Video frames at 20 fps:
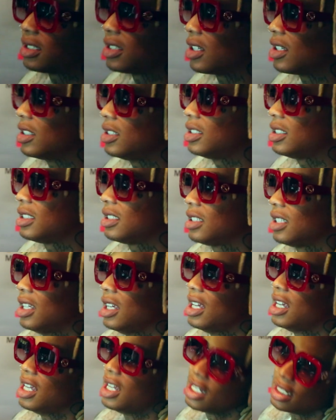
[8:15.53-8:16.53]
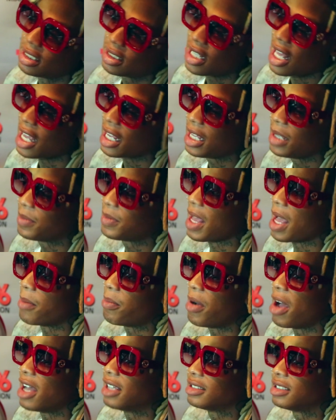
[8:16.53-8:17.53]
So you just gotta keep that
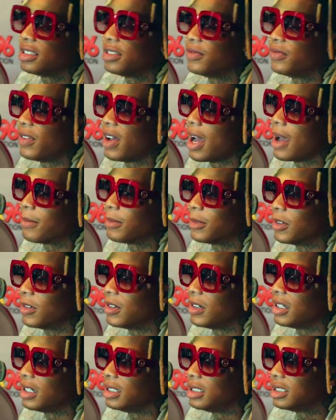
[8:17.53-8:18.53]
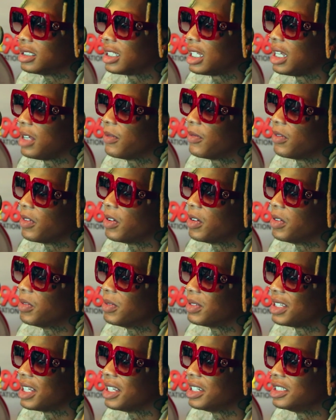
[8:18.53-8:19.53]
positive vibe going and just keep flowing
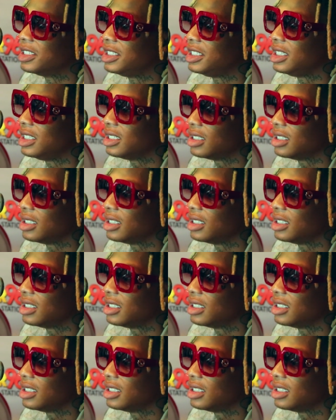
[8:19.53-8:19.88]
with the energy.